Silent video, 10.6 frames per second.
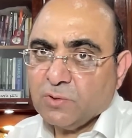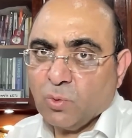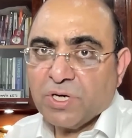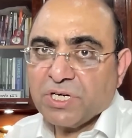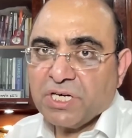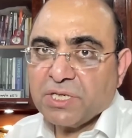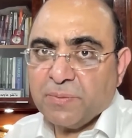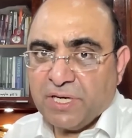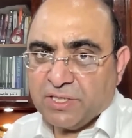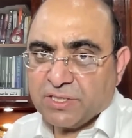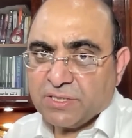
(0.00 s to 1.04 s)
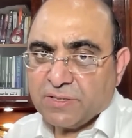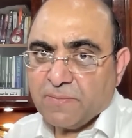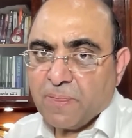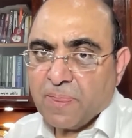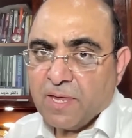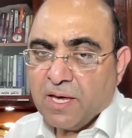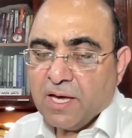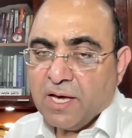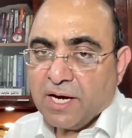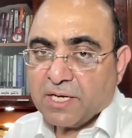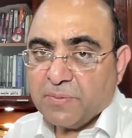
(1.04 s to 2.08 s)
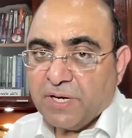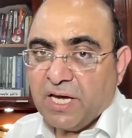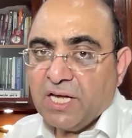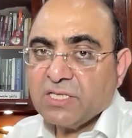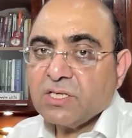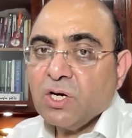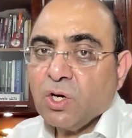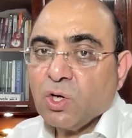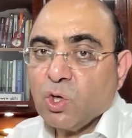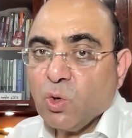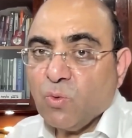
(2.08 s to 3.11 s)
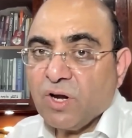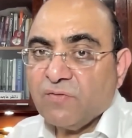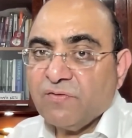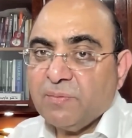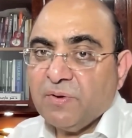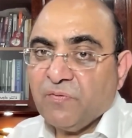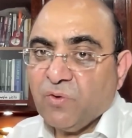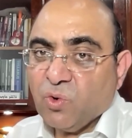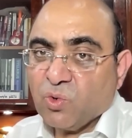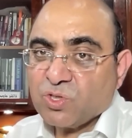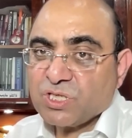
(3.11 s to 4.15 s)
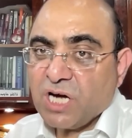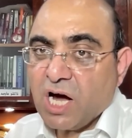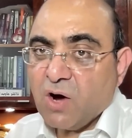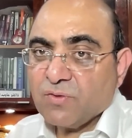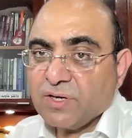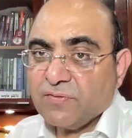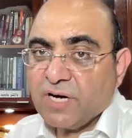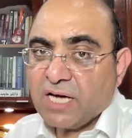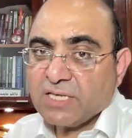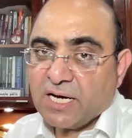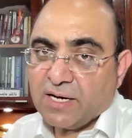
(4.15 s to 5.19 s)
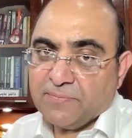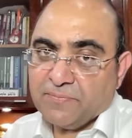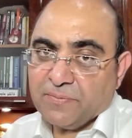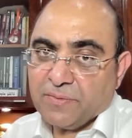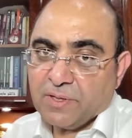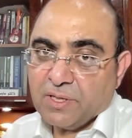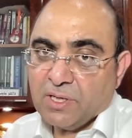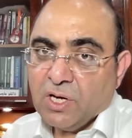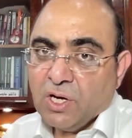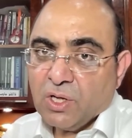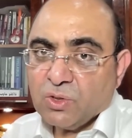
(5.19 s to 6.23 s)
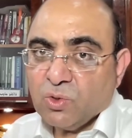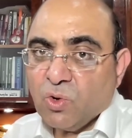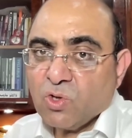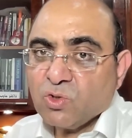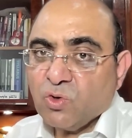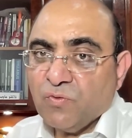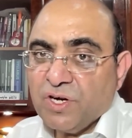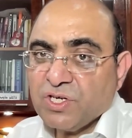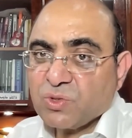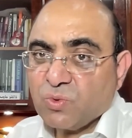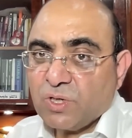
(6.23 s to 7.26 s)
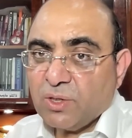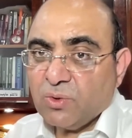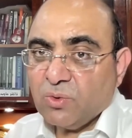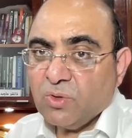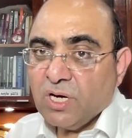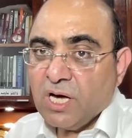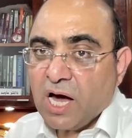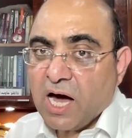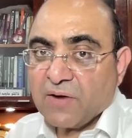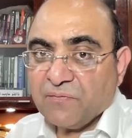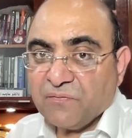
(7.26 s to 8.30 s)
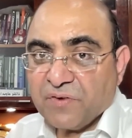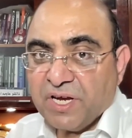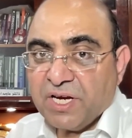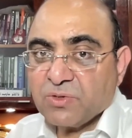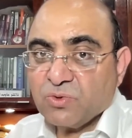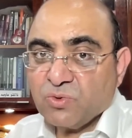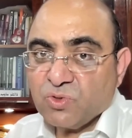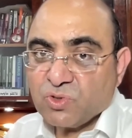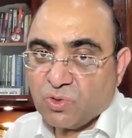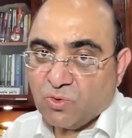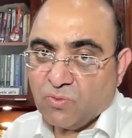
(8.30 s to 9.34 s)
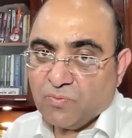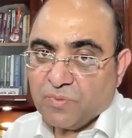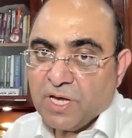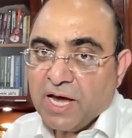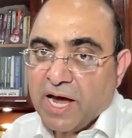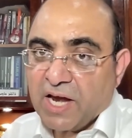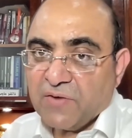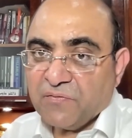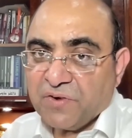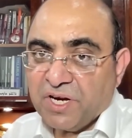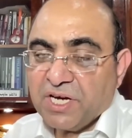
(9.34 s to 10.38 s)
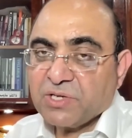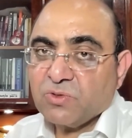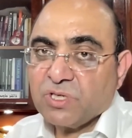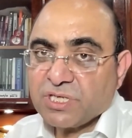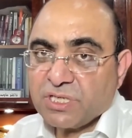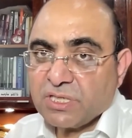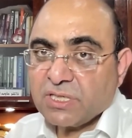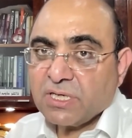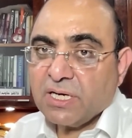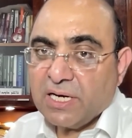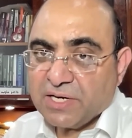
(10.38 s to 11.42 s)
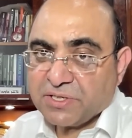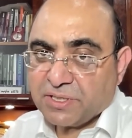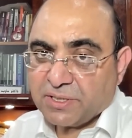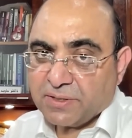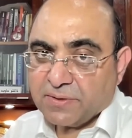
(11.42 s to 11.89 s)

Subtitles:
What it means? It means no one will be forced out of Gaza. Those who wish to live are free to do so and free to return later.